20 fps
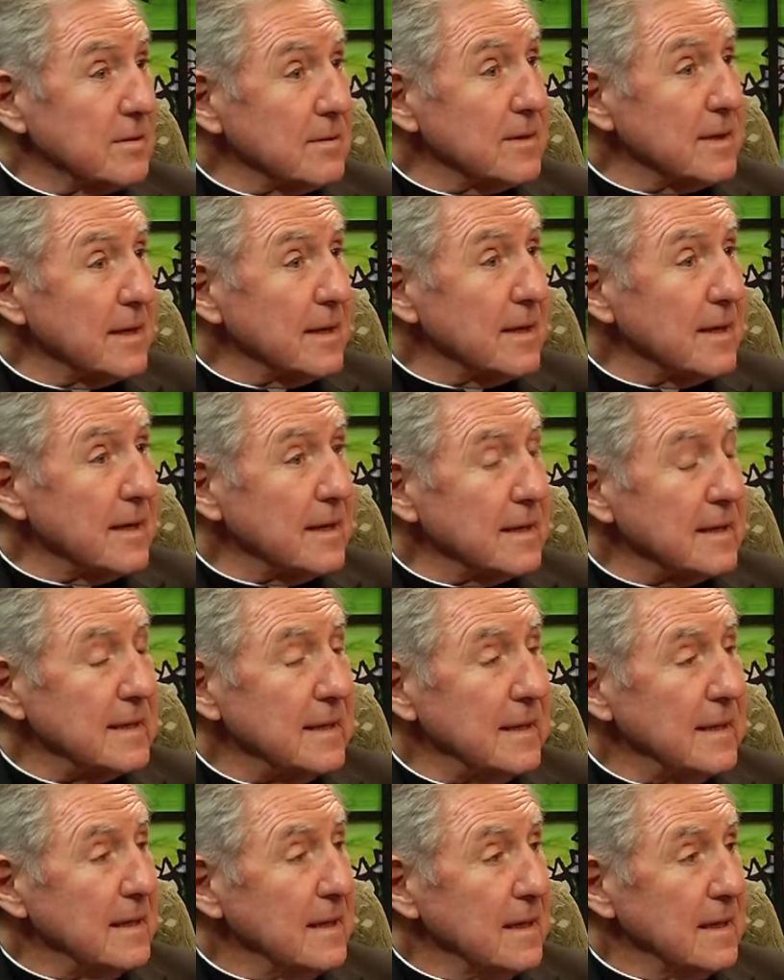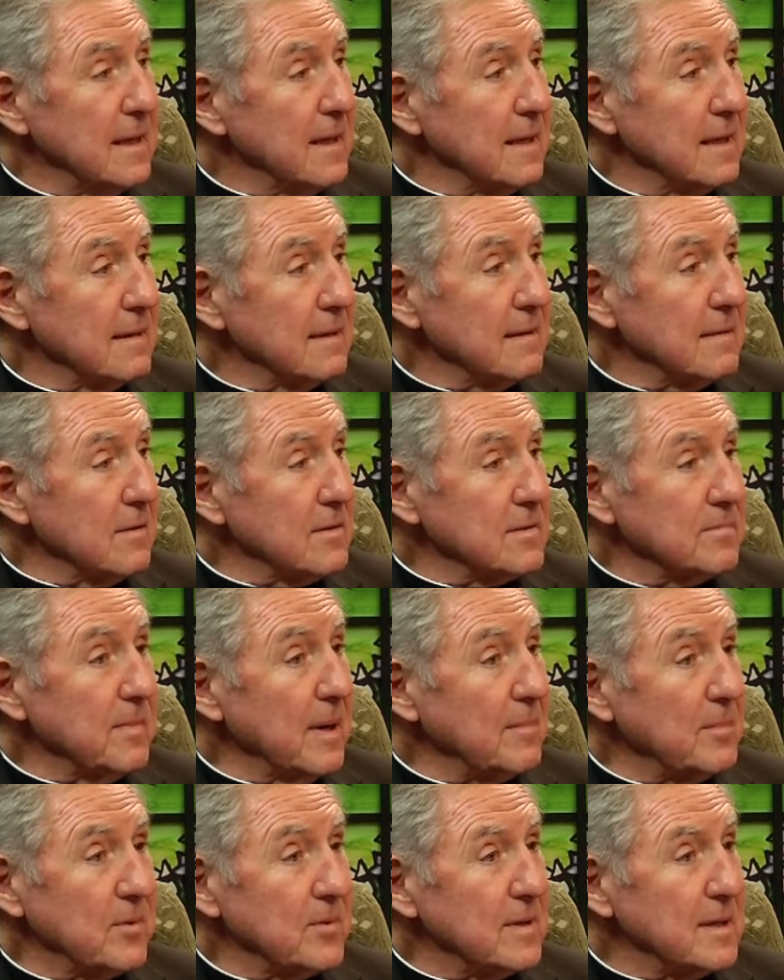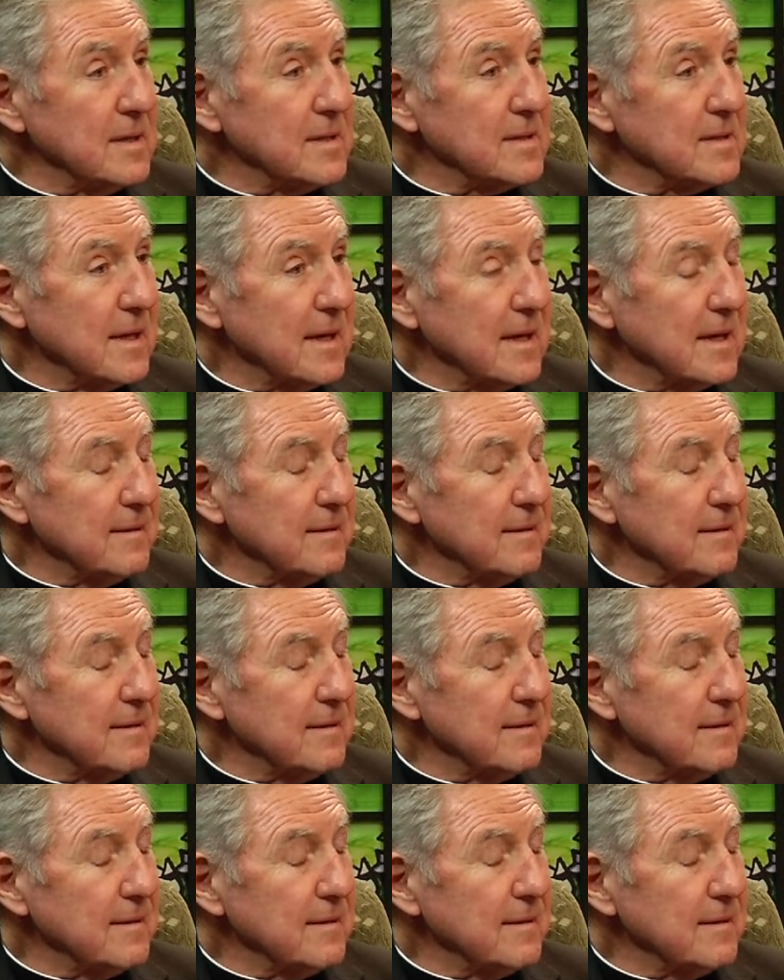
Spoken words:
And those memories,